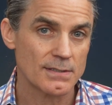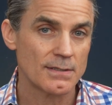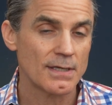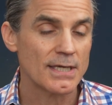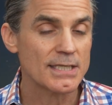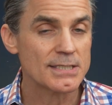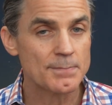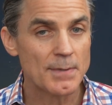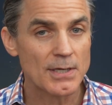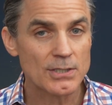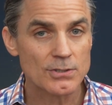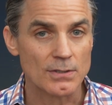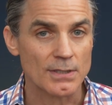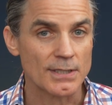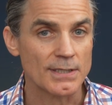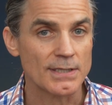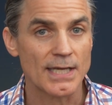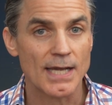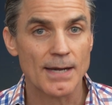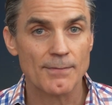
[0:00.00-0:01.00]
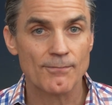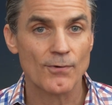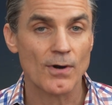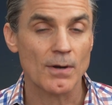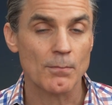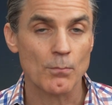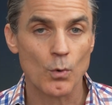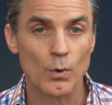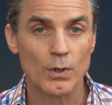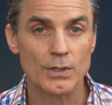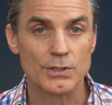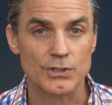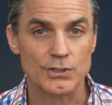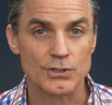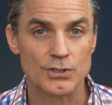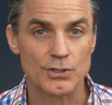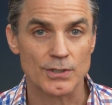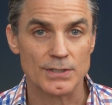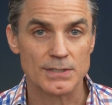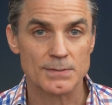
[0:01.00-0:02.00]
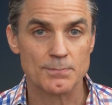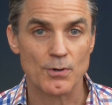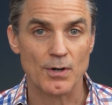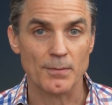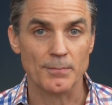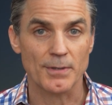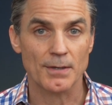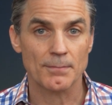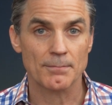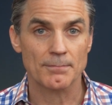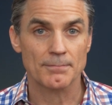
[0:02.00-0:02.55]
especially the upfront mortgage insurance premium.